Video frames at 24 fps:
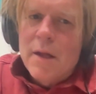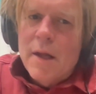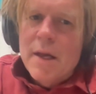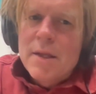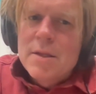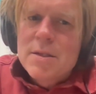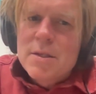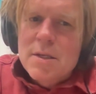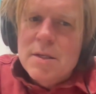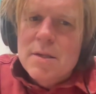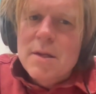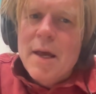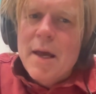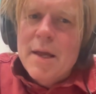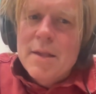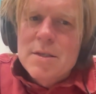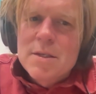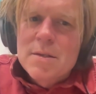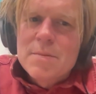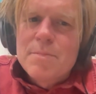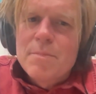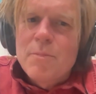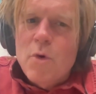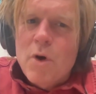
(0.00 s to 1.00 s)

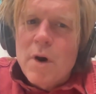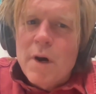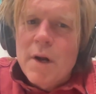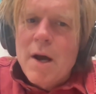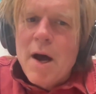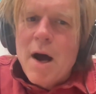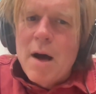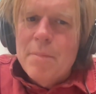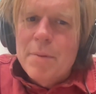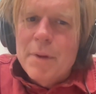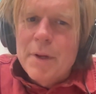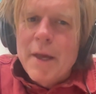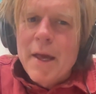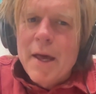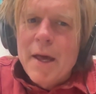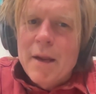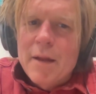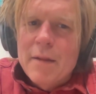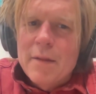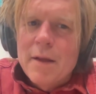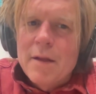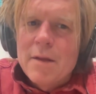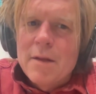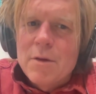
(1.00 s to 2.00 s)
It's more
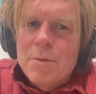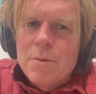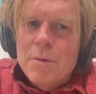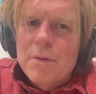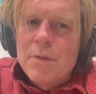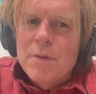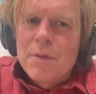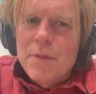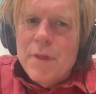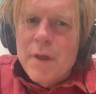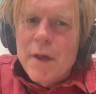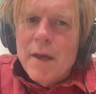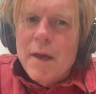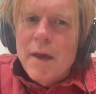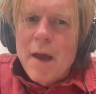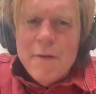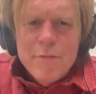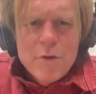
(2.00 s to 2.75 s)
complicated than you would think.